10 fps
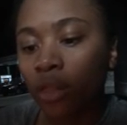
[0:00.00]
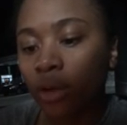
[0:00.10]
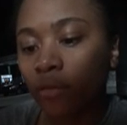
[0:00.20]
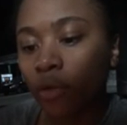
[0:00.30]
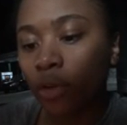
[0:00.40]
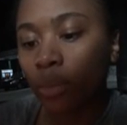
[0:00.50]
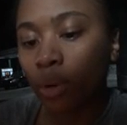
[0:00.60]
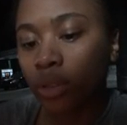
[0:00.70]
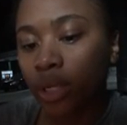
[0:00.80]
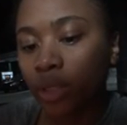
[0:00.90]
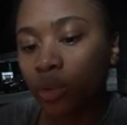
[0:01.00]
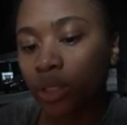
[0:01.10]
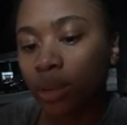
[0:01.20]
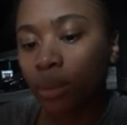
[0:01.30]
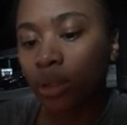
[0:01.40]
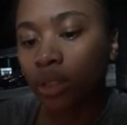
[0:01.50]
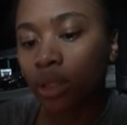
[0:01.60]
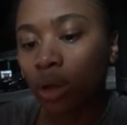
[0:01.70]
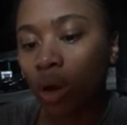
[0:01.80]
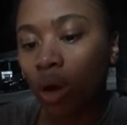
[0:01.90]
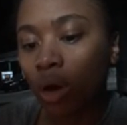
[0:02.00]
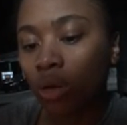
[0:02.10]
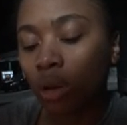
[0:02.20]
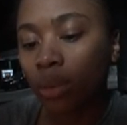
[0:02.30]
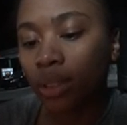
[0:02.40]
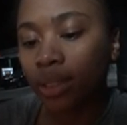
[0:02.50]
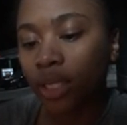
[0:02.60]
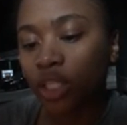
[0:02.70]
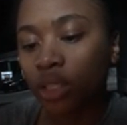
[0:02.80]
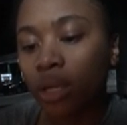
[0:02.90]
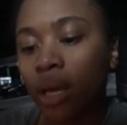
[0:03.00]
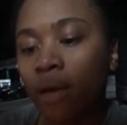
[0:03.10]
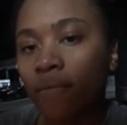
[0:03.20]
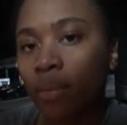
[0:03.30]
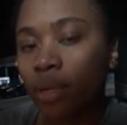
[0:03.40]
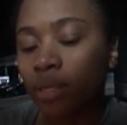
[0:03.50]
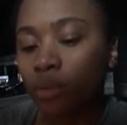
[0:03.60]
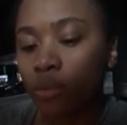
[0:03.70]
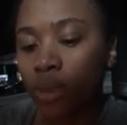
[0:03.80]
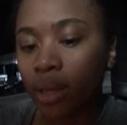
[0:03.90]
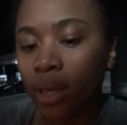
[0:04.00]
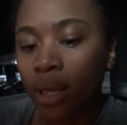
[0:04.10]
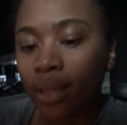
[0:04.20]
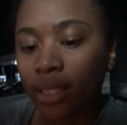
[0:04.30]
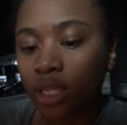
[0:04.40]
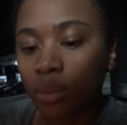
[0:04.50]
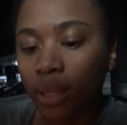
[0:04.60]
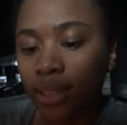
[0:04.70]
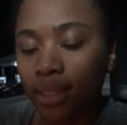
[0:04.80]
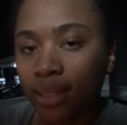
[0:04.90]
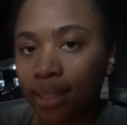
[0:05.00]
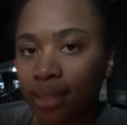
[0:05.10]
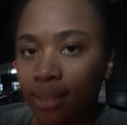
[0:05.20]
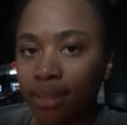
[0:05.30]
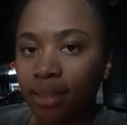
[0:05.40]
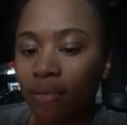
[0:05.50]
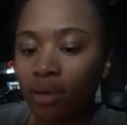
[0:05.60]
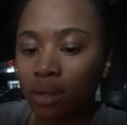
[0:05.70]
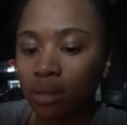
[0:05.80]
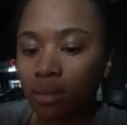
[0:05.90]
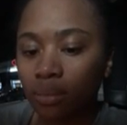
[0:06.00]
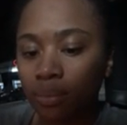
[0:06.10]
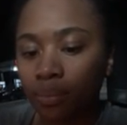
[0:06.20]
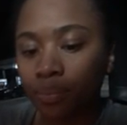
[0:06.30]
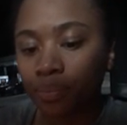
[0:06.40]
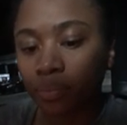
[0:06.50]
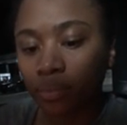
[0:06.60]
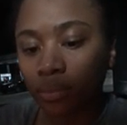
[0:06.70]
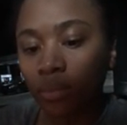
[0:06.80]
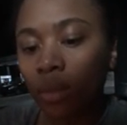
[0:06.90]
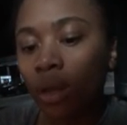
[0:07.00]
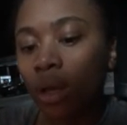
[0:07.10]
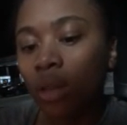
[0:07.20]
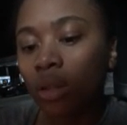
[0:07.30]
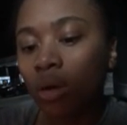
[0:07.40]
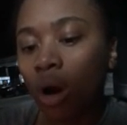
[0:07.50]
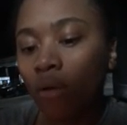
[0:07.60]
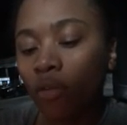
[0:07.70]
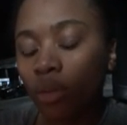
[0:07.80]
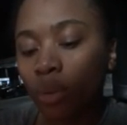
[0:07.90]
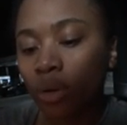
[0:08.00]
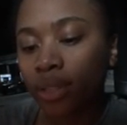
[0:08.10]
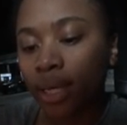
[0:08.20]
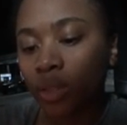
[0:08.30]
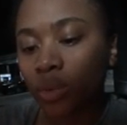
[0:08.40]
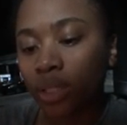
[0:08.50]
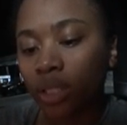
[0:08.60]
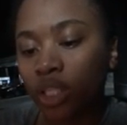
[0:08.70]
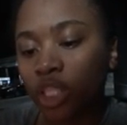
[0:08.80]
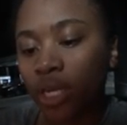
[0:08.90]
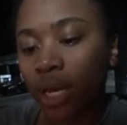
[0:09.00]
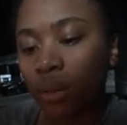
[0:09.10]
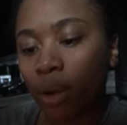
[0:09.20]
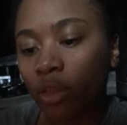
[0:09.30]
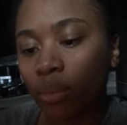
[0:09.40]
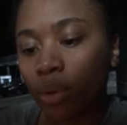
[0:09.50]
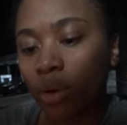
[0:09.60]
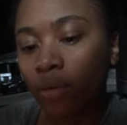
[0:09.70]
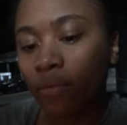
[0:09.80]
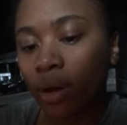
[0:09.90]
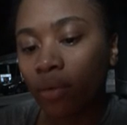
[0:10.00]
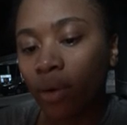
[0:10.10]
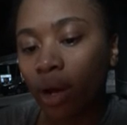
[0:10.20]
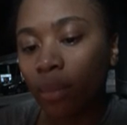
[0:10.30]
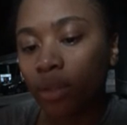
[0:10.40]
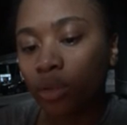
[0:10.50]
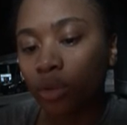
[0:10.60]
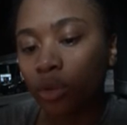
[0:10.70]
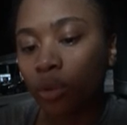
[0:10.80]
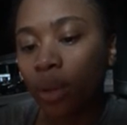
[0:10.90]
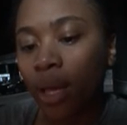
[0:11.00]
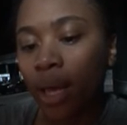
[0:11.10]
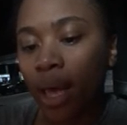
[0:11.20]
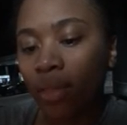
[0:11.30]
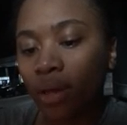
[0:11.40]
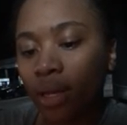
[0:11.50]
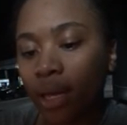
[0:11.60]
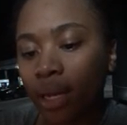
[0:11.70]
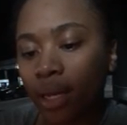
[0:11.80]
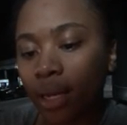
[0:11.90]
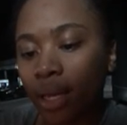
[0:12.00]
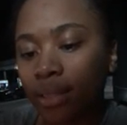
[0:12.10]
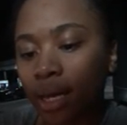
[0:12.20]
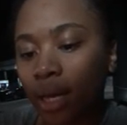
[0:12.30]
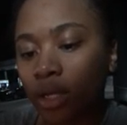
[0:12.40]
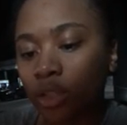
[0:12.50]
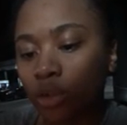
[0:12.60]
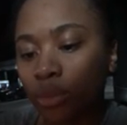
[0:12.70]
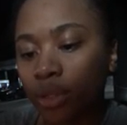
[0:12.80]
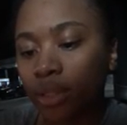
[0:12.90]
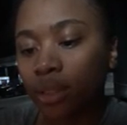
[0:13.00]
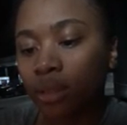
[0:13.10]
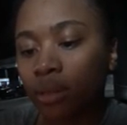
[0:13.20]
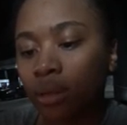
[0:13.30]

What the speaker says: Therefore, the protests were similar to the all-globalization feminist movement that took place in the 60s and 70s. The call for the protest was initiated by the pro-environmental group and the Canadian anti-consumerist.